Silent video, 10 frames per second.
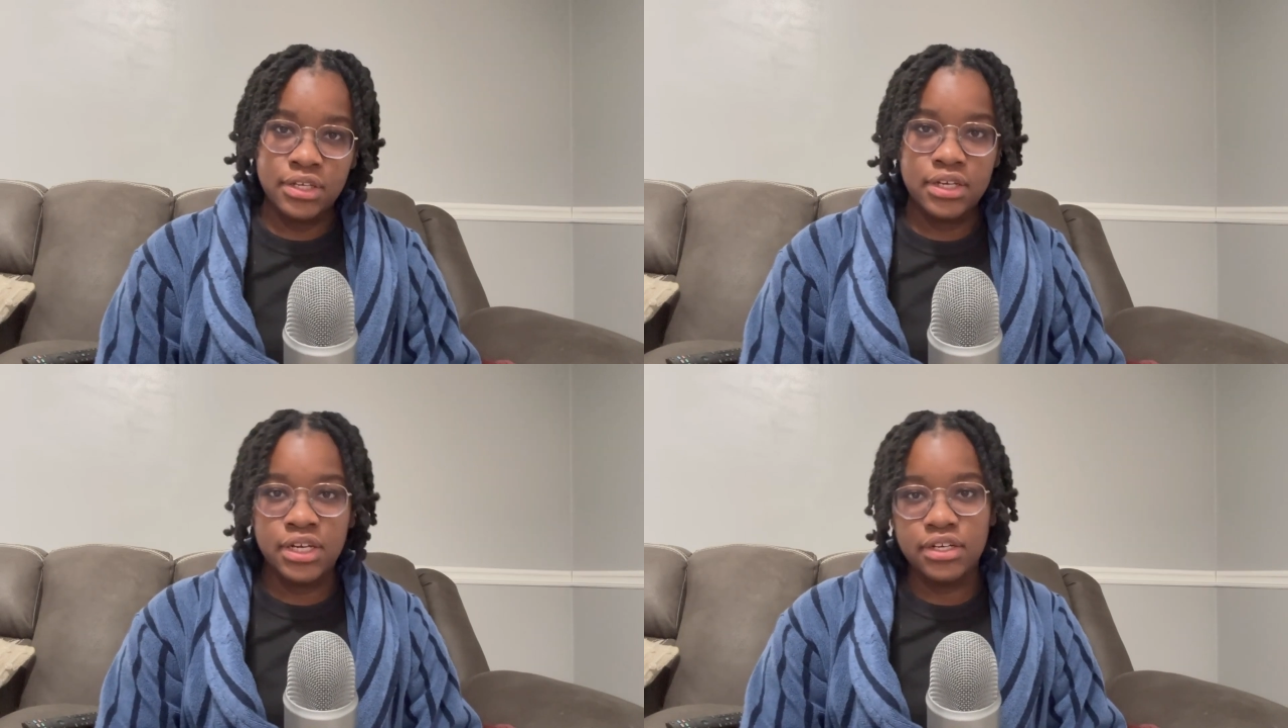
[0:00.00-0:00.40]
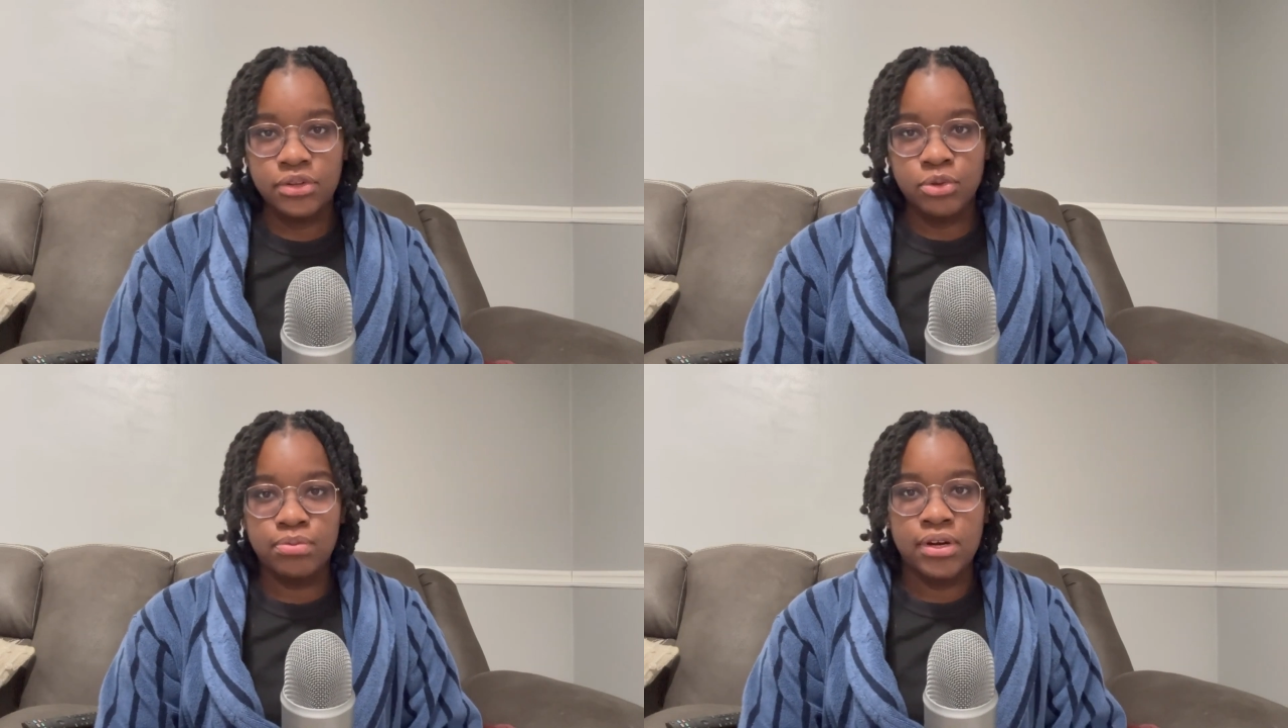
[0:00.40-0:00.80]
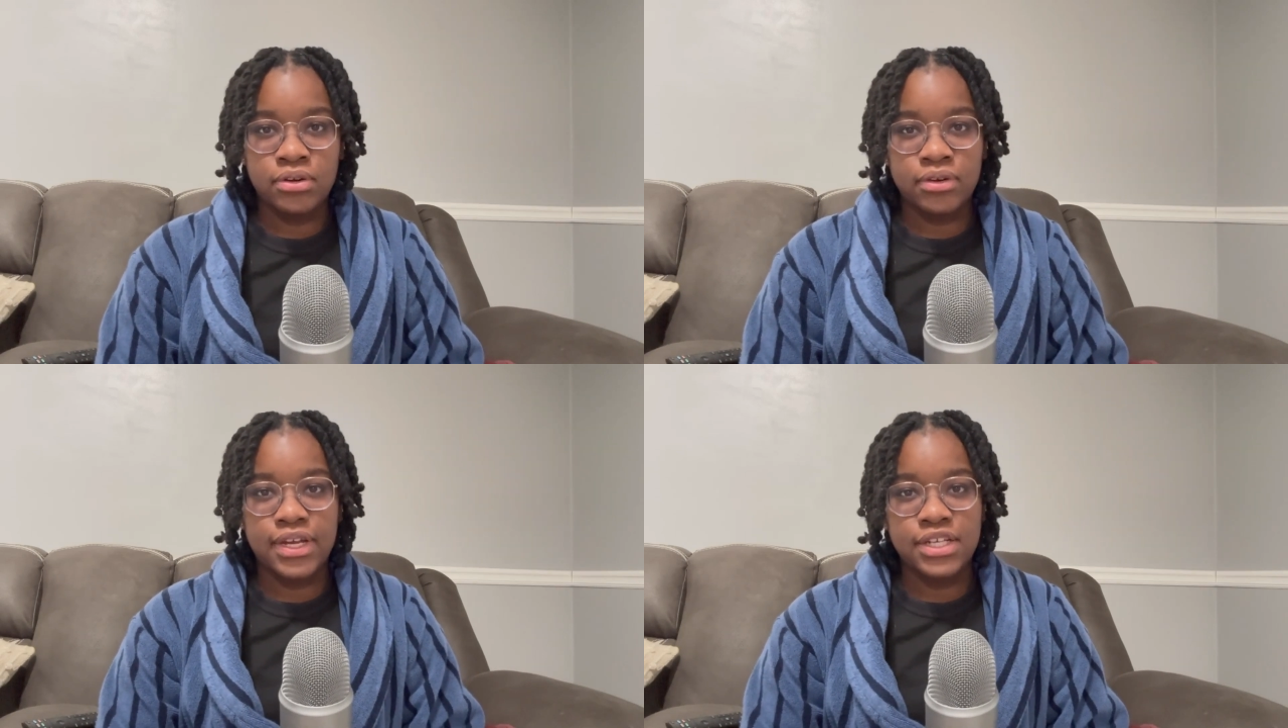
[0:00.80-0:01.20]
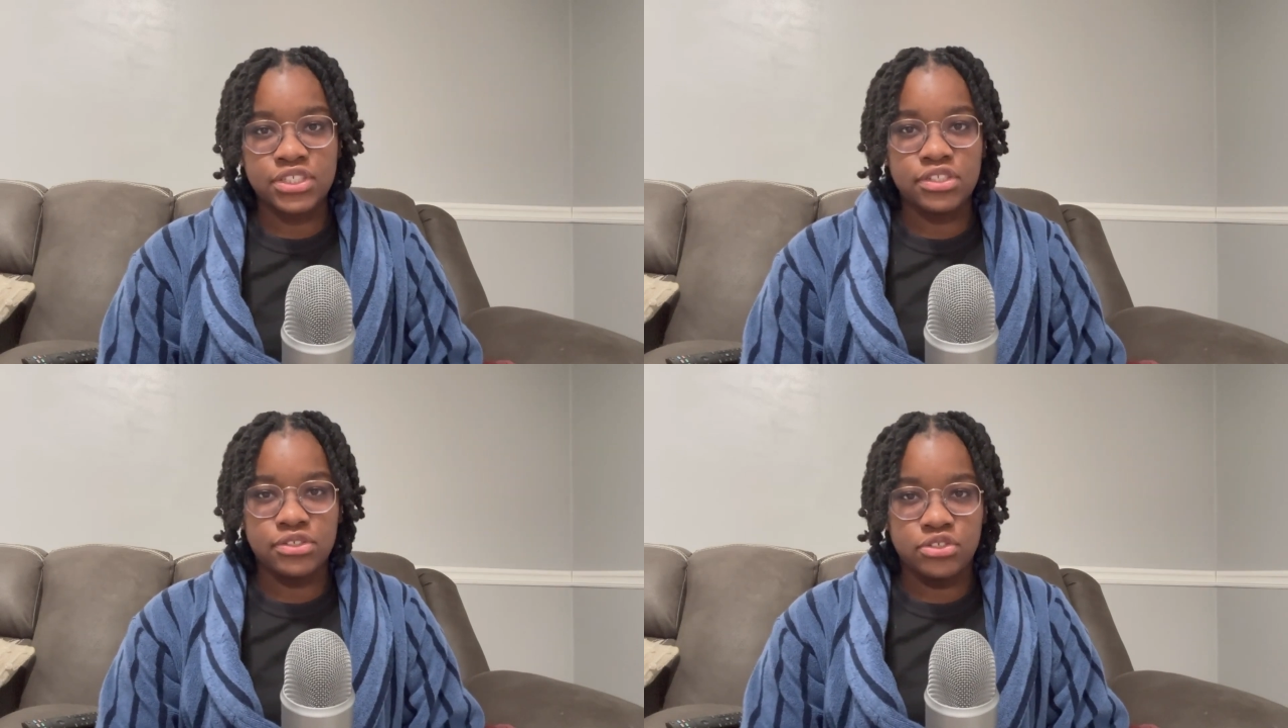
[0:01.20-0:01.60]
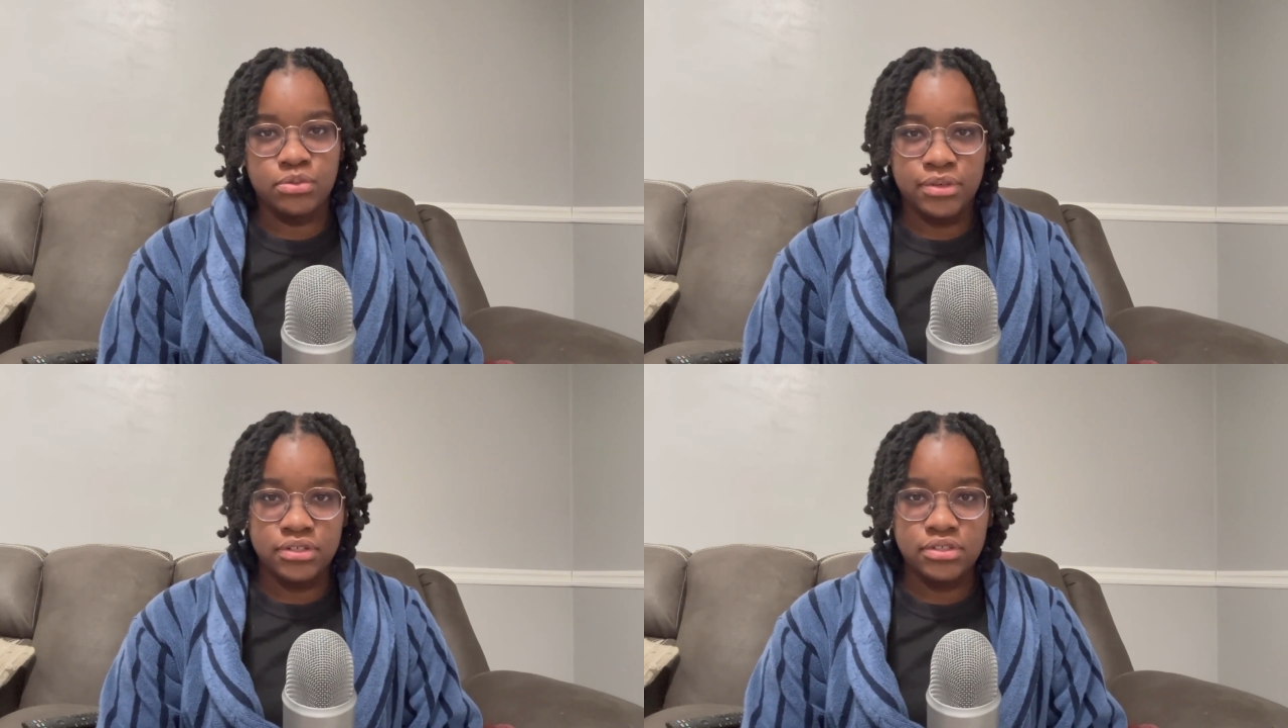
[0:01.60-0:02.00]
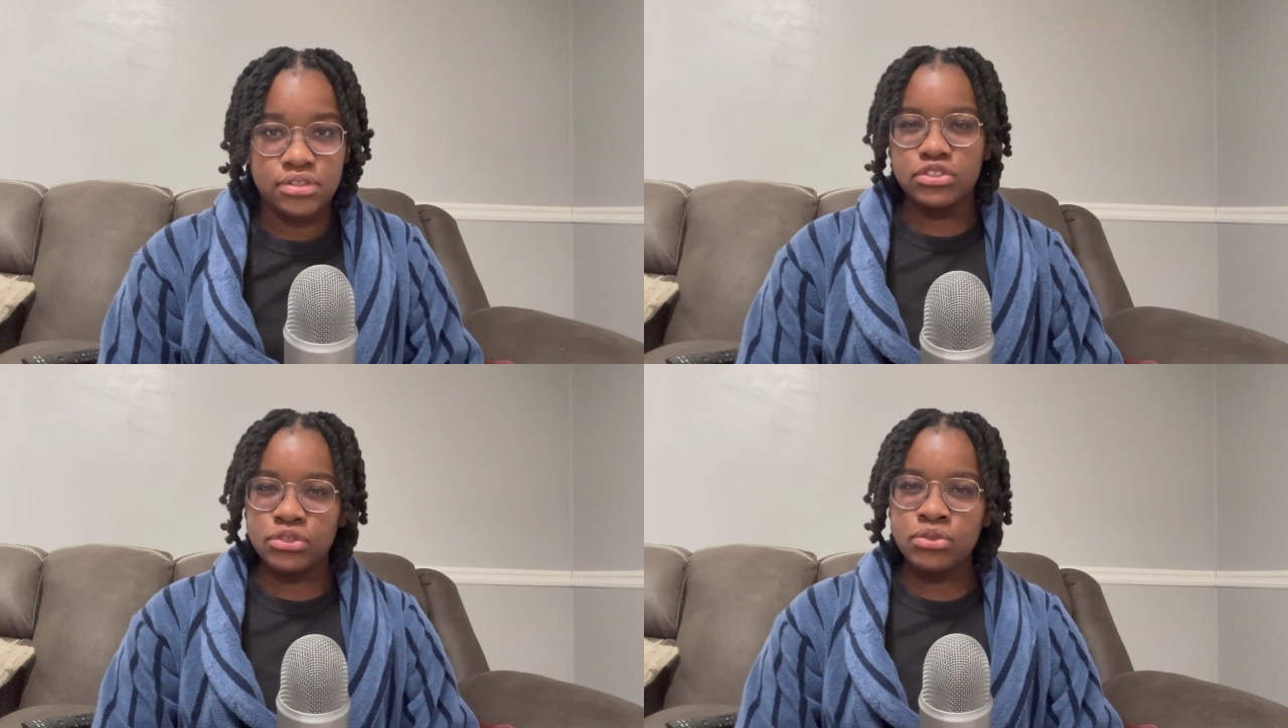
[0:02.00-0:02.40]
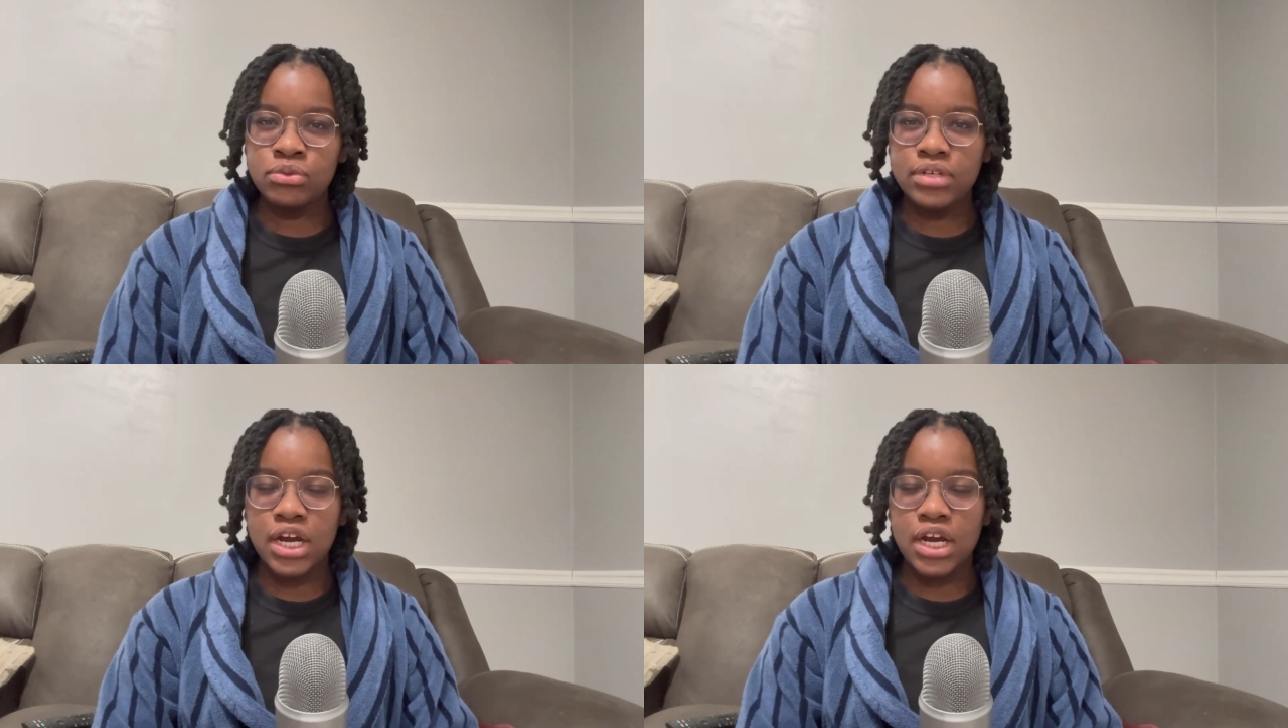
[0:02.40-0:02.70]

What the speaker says: and other predator-catching YouTubers do